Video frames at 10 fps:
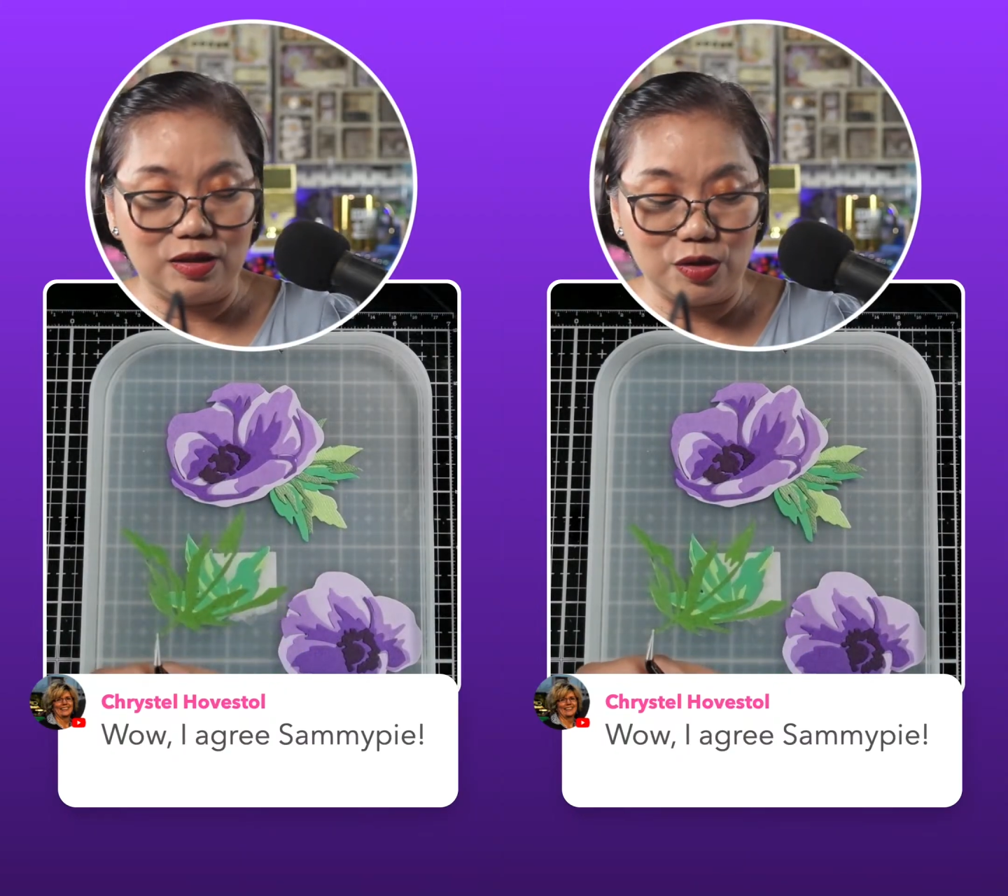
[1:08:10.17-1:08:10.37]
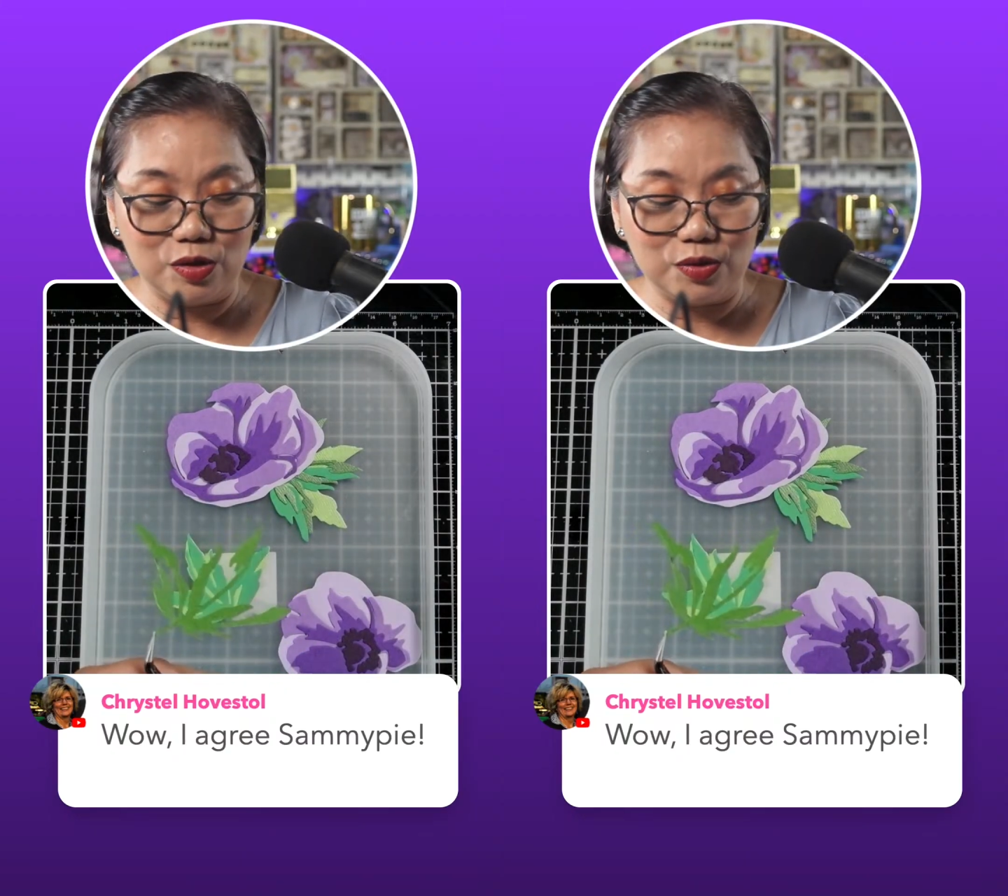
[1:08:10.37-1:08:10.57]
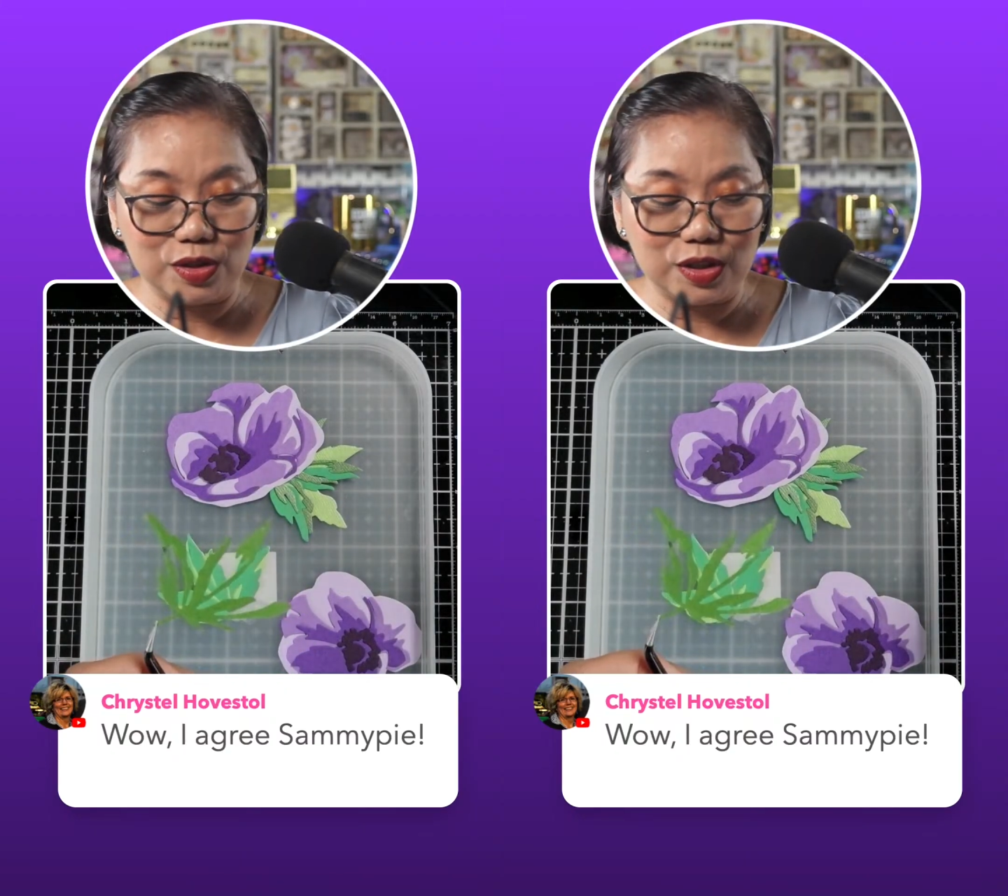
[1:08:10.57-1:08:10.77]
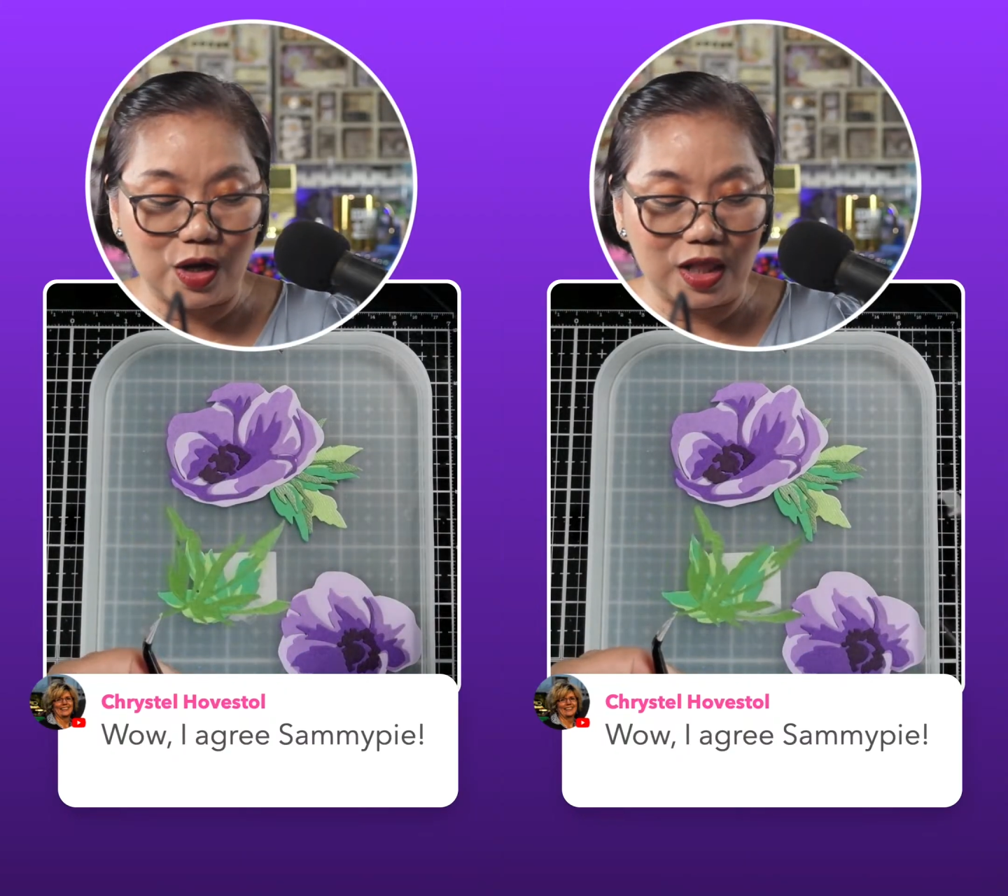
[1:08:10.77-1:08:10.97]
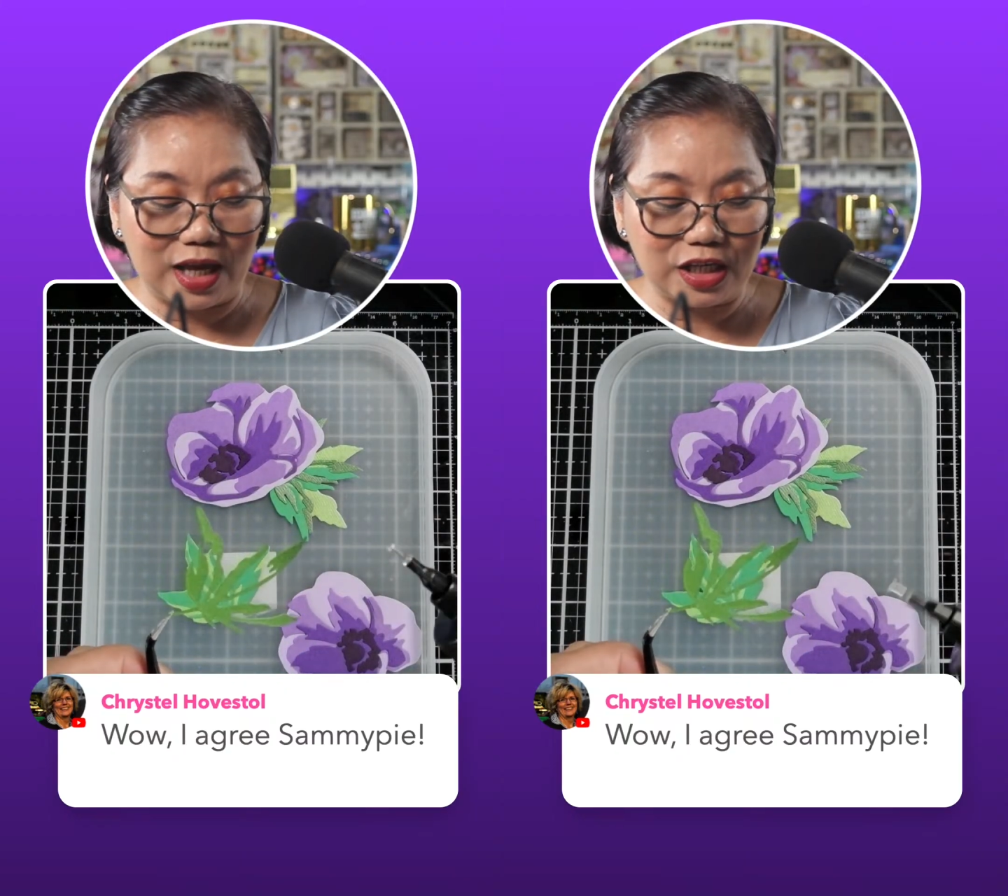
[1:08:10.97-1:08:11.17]
to use
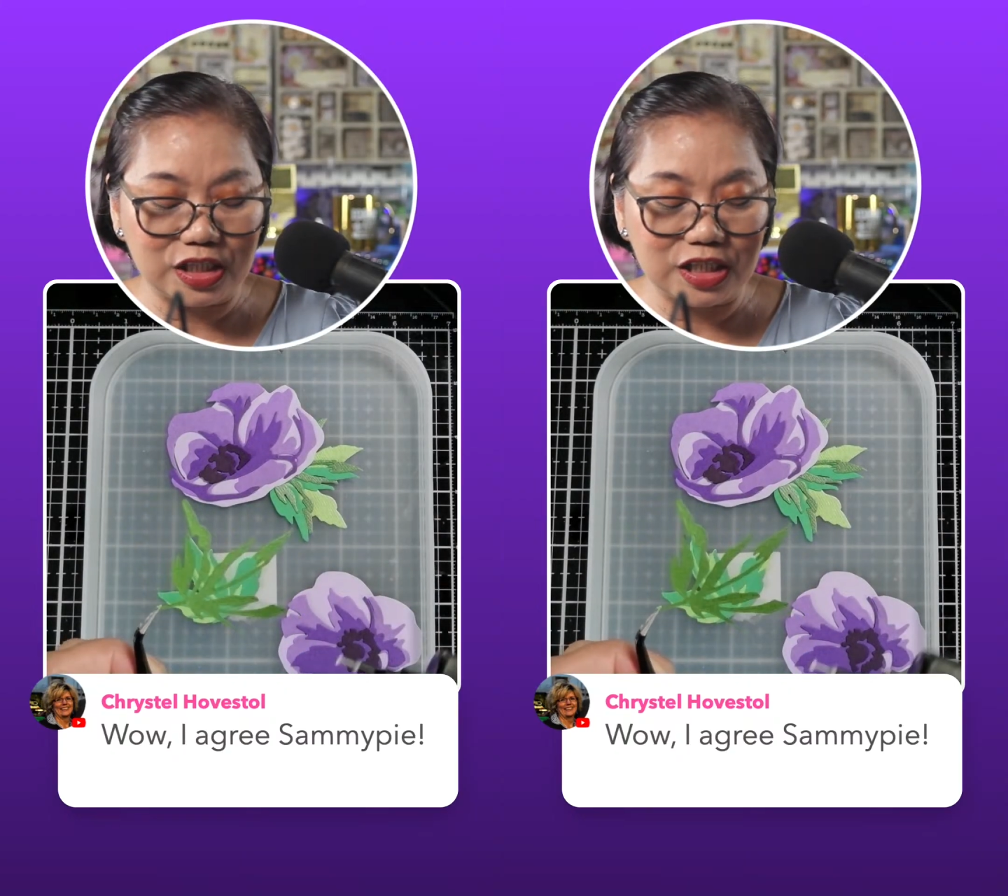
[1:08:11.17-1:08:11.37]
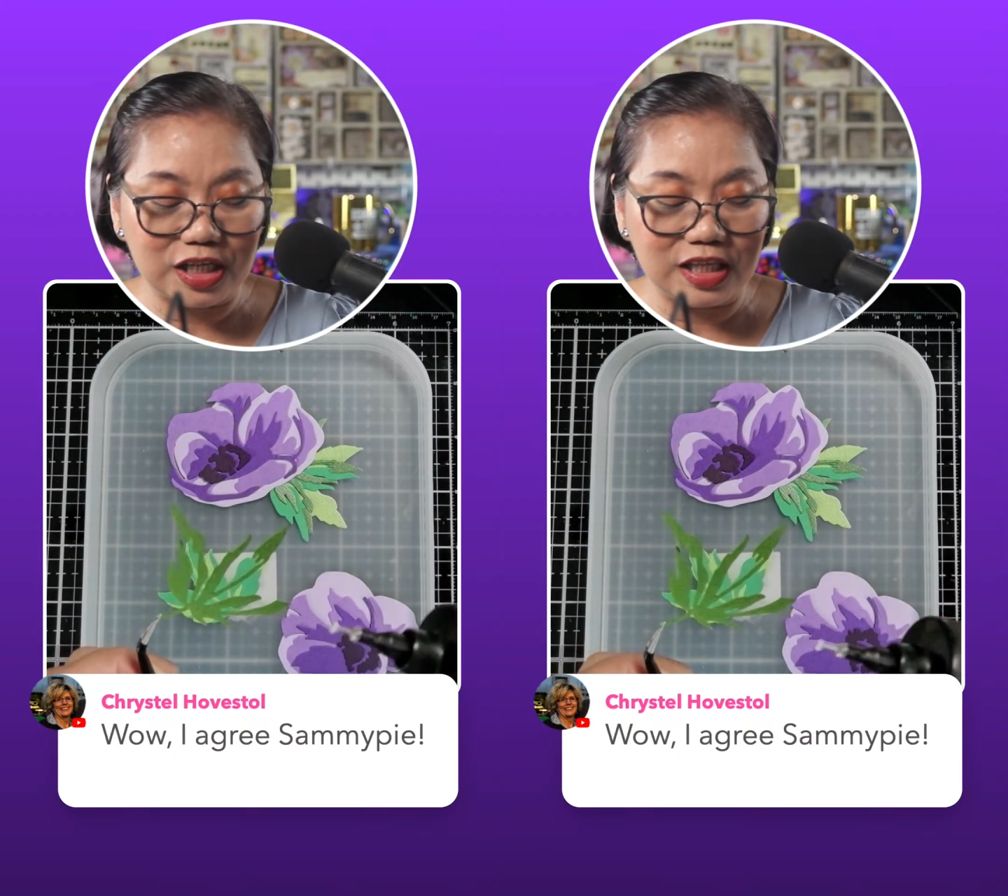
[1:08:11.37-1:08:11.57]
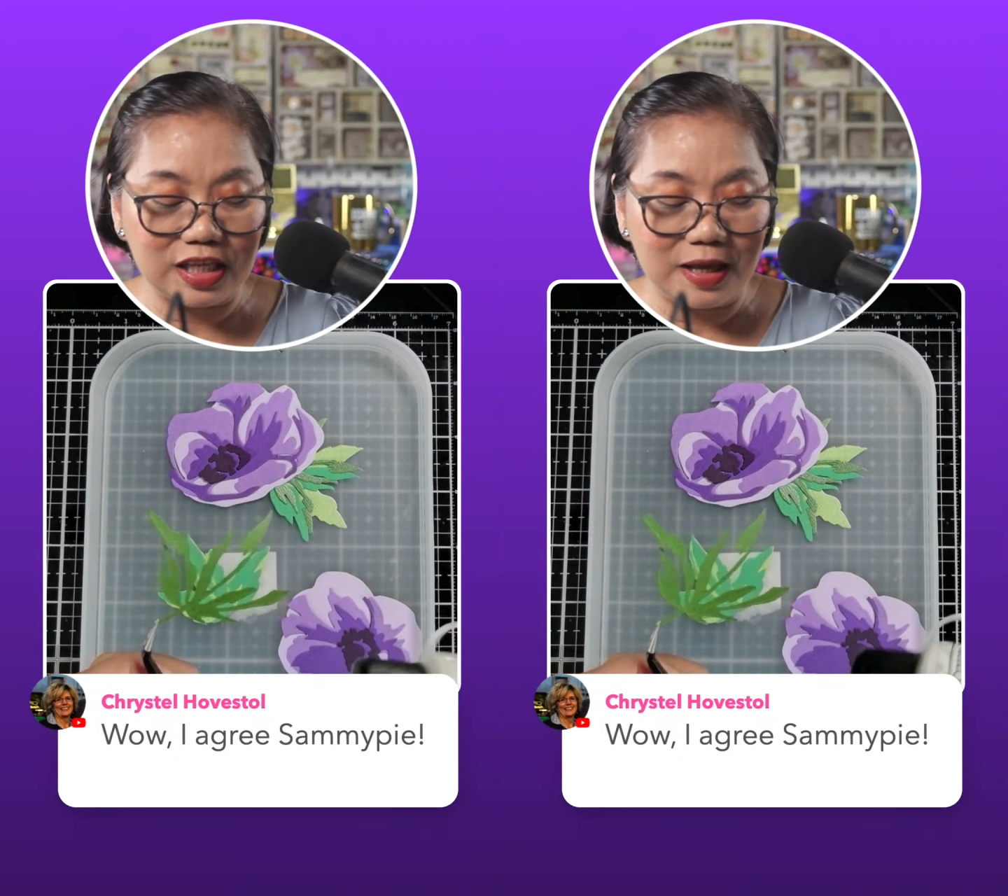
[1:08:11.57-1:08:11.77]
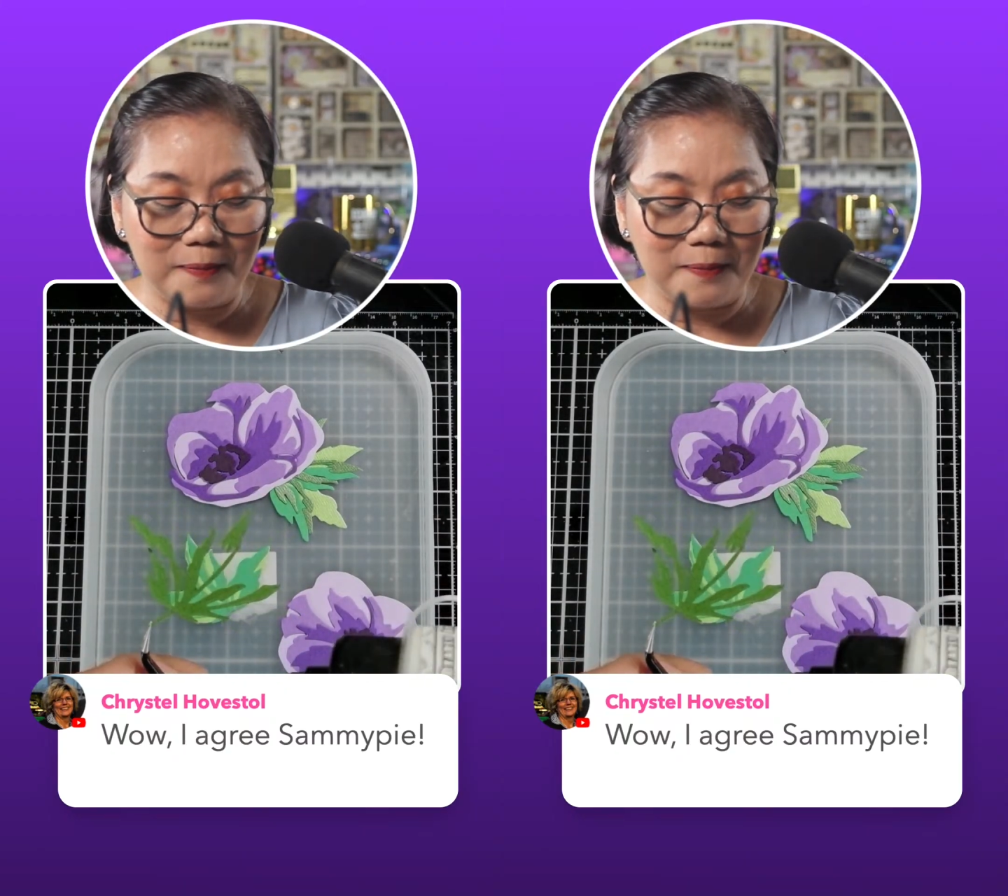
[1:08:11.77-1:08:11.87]
collection.